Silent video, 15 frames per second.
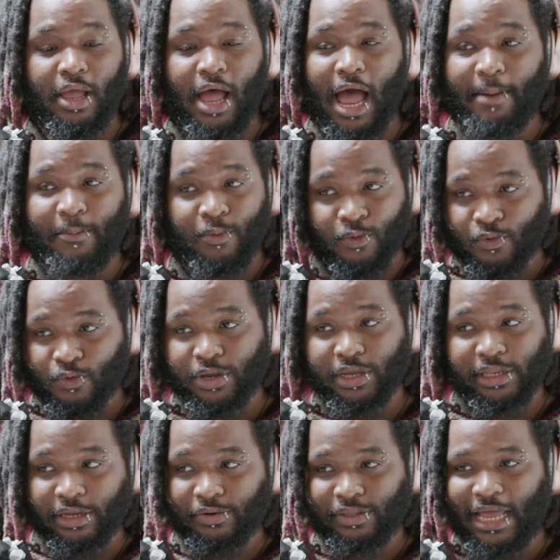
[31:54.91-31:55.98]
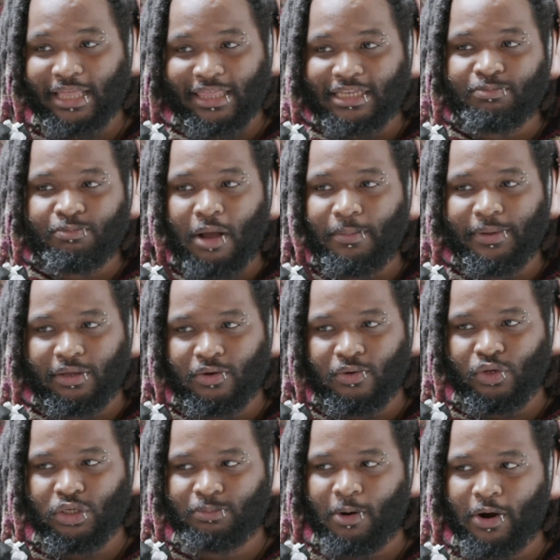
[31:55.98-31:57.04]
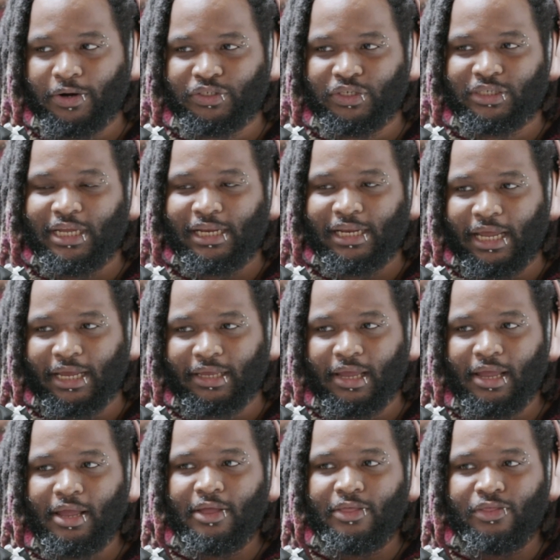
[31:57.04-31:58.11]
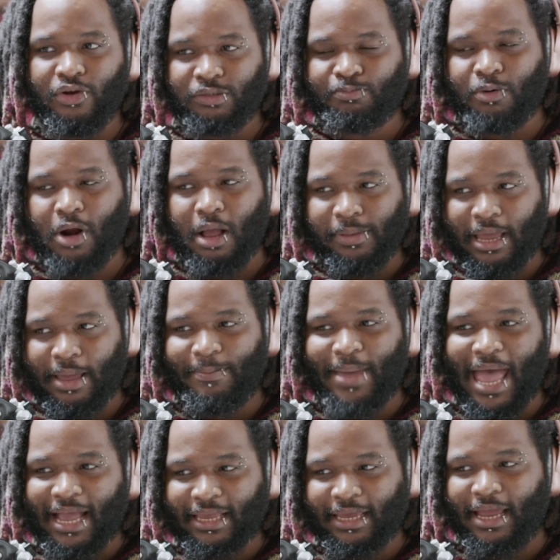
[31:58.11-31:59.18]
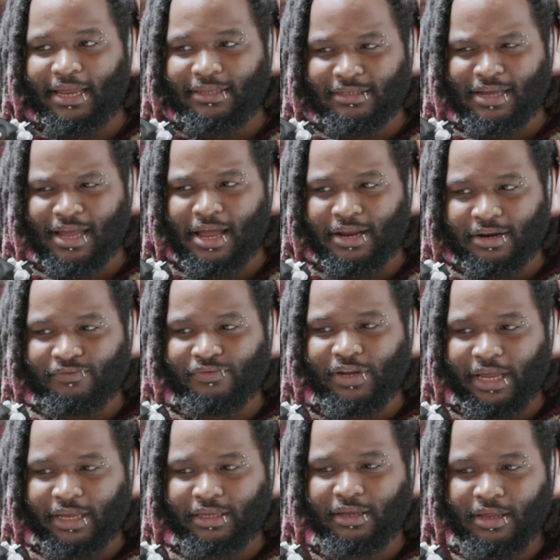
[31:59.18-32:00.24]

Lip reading: I'm really, that's probably the coolest part, is just that, like, there's probably a back end kind of like